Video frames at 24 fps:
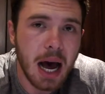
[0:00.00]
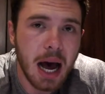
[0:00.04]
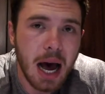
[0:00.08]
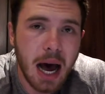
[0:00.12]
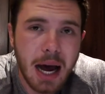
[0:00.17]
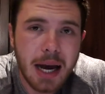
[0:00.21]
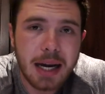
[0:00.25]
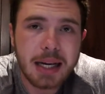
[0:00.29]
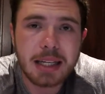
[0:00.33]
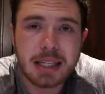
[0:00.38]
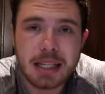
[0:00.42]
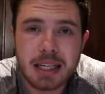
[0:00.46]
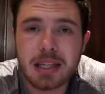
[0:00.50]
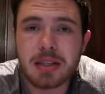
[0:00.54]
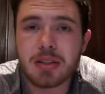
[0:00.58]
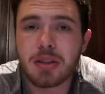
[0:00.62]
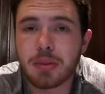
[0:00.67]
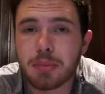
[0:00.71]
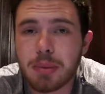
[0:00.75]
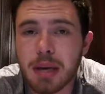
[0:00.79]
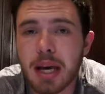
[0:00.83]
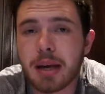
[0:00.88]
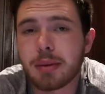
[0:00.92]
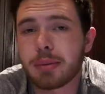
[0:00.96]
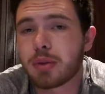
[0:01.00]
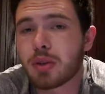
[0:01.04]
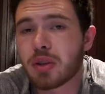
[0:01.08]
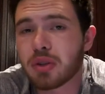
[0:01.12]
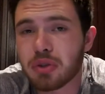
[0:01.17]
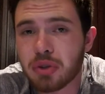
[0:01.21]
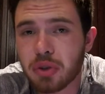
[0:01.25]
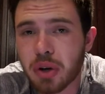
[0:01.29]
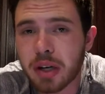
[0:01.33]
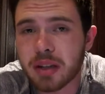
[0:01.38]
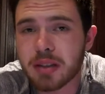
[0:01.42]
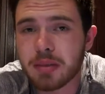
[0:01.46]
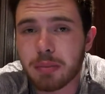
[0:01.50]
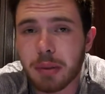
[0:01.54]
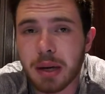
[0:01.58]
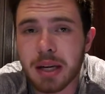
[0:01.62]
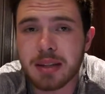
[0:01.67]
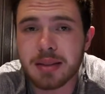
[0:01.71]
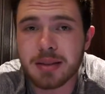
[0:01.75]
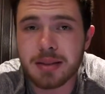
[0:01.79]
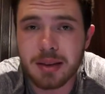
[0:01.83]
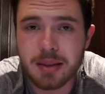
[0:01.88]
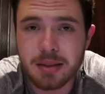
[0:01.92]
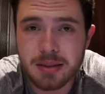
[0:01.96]
I need to be able to trust my
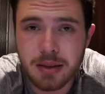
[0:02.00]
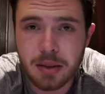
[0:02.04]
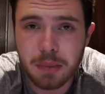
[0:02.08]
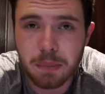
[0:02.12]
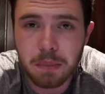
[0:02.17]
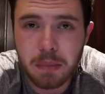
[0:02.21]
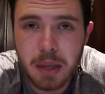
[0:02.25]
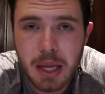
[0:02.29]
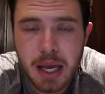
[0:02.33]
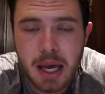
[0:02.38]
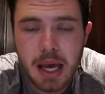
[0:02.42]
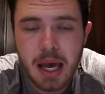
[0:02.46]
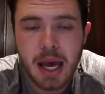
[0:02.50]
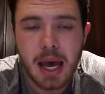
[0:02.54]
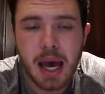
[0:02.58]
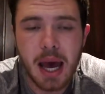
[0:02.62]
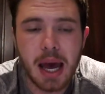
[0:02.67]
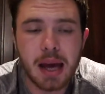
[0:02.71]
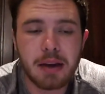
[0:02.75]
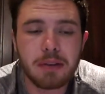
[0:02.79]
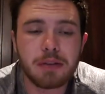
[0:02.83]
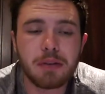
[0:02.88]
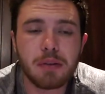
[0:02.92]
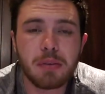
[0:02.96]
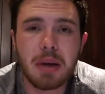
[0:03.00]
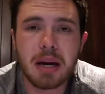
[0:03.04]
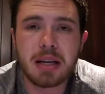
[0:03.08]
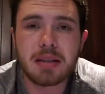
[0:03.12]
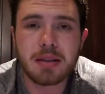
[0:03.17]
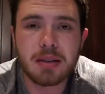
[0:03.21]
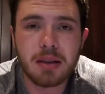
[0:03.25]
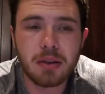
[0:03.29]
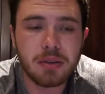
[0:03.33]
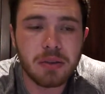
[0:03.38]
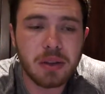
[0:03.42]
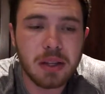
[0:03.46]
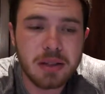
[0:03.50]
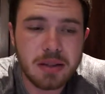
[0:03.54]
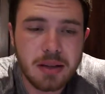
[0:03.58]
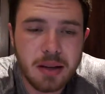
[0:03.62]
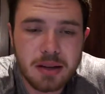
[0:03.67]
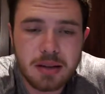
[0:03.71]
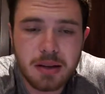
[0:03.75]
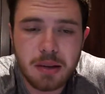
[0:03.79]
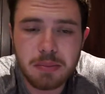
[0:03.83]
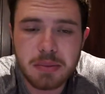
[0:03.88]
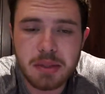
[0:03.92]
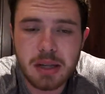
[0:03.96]
system. And for myself, the
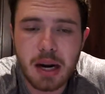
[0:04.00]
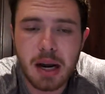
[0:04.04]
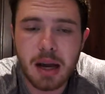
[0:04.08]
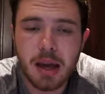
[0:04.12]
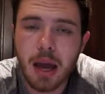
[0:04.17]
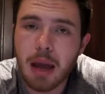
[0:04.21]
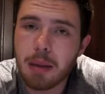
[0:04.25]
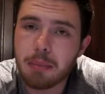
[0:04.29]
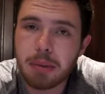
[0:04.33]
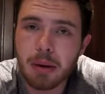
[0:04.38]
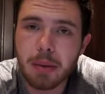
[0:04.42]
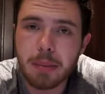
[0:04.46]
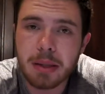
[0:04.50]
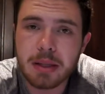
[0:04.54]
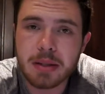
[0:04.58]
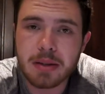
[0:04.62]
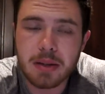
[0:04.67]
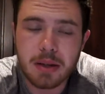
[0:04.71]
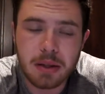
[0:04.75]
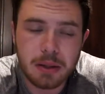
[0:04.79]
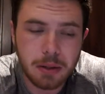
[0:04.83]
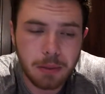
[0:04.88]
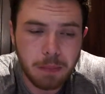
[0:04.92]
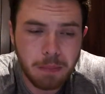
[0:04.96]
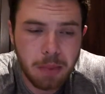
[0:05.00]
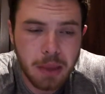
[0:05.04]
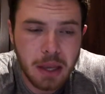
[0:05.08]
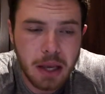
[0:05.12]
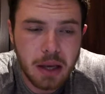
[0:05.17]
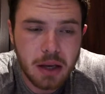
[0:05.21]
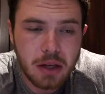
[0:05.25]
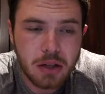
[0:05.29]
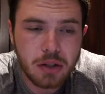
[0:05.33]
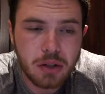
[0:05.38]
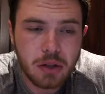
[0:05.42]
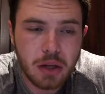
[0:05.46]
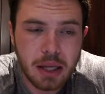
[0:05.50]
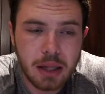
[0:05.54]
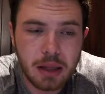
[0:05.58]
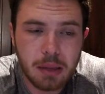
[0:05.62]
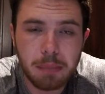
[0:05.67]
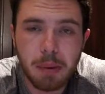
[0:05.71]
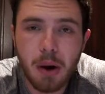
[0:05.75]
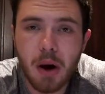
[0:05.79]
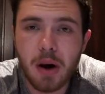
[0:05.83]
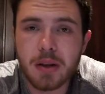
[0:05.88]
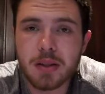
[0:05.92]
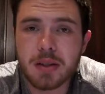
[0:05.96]
systems that I implemented in the
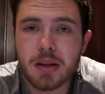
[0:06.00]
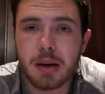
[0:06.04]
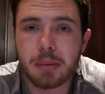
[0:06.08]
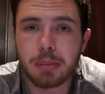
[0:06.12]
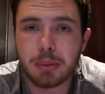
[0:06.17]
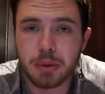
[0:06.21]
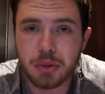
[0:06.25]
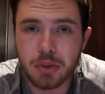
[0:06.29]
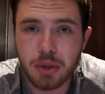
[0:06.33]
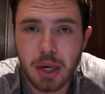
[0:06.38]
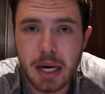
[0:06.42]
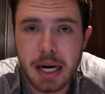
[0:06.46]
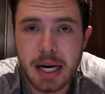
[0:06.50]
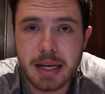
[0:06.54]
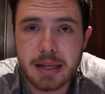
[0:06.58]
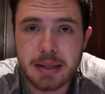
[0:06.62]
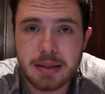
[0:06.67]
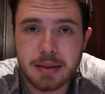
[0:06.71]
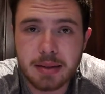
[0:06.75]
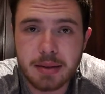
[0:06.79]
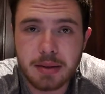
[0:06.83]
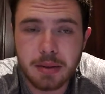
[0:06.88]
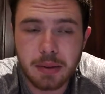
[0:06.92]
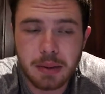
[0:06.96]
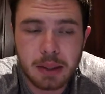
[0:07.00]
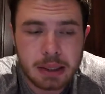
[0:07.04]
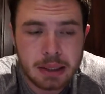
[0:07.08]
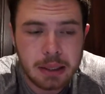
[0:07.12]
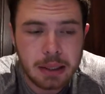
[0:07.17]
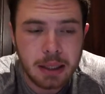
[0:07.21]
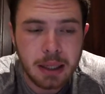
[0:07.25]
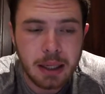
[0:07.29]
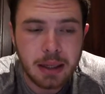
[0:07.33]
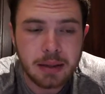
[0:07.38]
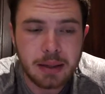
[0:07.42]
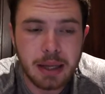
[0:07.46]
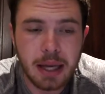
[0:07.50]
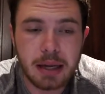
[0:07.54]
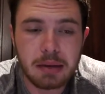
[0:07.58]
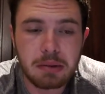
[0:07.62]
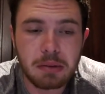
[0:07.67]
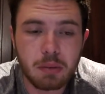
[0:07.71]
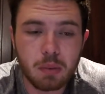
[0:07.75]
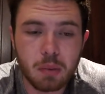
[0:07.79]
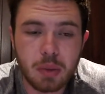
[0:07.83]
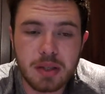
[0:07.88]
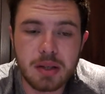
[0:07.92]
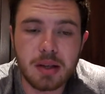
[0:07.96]
past couple trades that
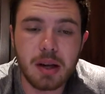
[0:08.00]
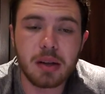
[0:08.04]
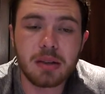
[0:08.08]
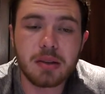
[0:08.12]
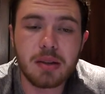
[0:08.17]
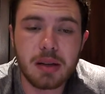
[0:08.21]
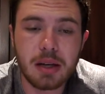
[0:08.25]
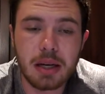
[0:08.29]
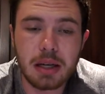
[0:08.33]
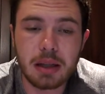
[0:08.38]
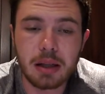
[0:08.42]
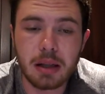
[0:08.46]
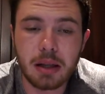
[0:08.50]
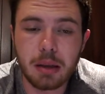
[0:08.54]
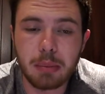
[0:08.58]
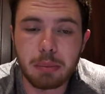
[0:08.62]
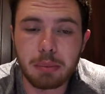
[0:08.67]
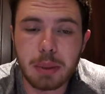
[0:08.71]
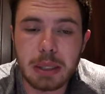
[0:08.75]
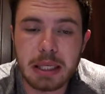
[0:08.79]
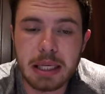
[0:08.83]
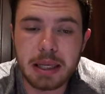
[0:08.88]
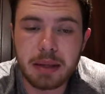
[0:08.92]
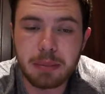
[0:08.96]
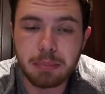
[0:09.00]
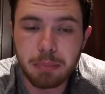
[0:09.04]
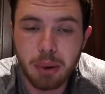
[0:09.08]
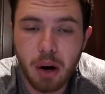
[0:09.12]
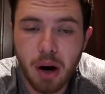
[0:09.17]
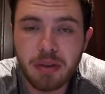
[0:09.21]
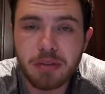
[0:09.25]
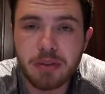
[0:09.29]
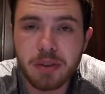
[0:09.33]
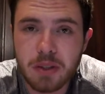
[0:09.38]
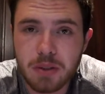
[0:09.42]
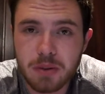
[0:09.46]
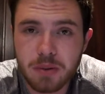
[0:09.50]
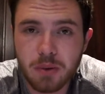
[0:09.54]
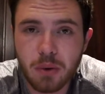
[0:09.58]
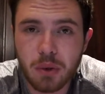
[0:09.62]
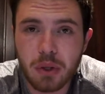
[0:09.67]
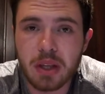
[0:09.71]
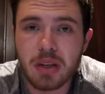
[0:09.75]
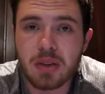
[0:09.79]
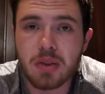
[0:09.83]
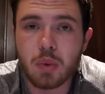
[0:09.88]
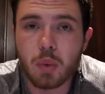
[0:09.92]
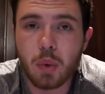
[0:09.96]
resulted in the profits for
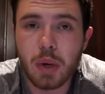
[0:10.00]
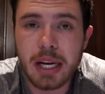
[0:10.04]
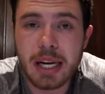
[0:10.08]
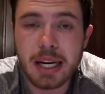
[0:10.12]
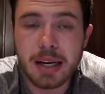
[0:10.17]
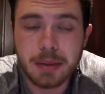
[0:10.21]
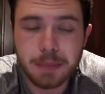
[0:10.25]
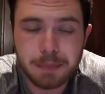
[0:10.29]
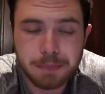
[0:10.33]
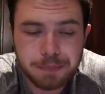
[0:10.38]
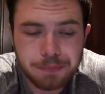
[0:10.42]
this week